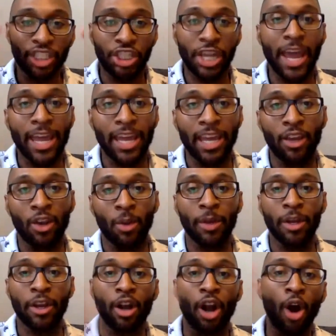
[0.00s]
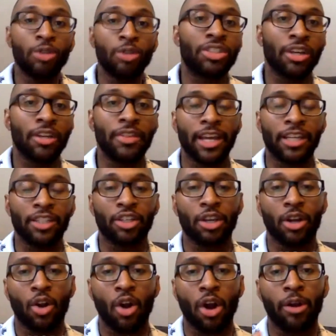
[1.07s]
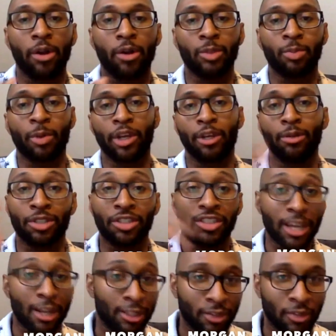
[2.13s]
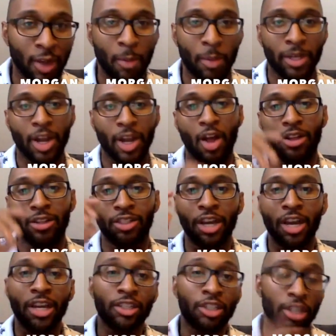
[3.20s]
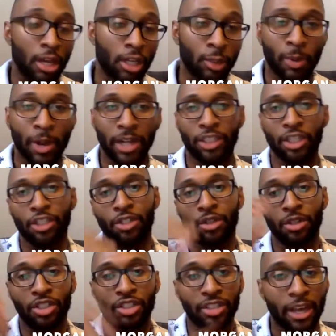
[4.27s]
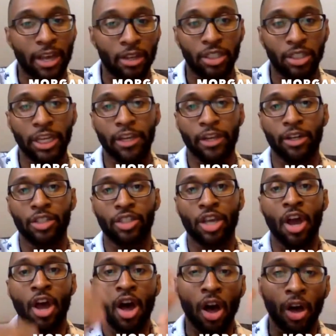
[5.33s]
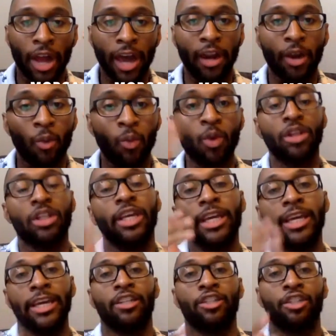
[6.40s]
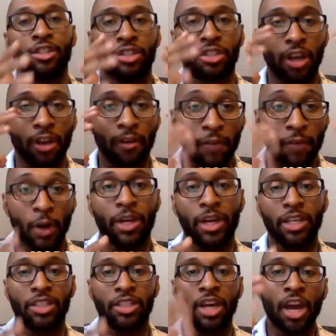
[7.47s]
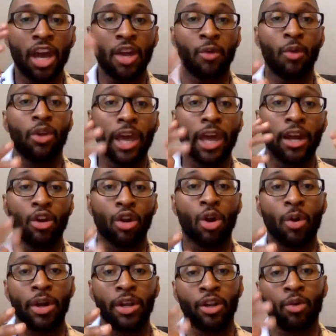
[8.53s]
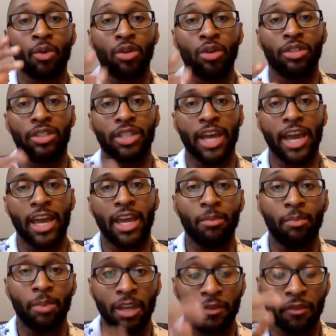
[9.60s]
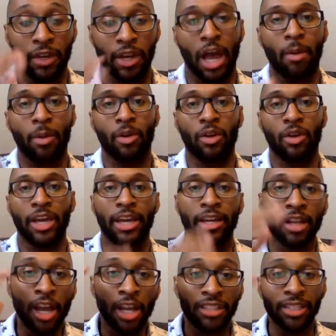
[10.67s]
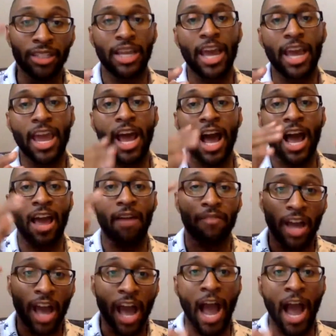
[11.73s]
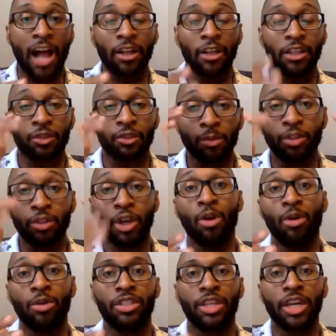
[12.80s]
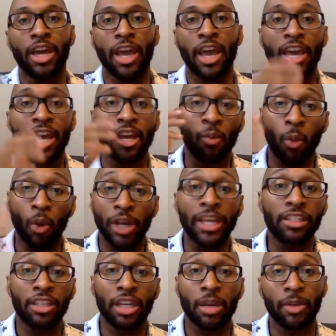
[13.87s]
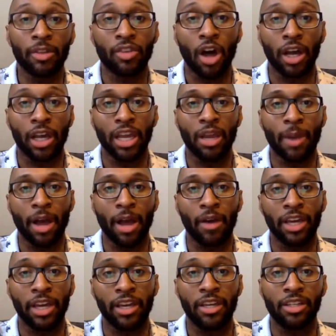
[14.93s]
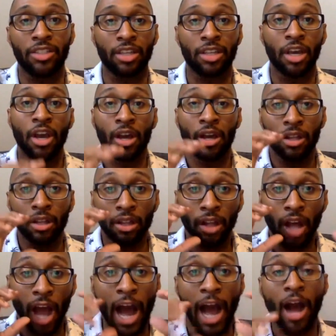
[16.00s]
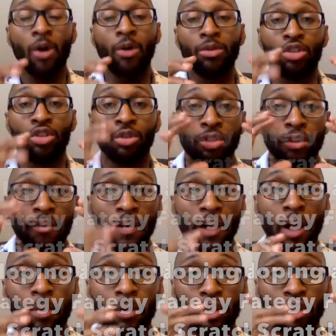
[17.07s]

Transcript: J. Ingram here, host of the SDR Chronicles, bringing you sales development knowledge, sales practitioners, sales leaders on how to really get yourself focused and really how to grow in your role today and be phenomenal. And today I have Alex from Toast, and what he's going to be talking about is how to develop a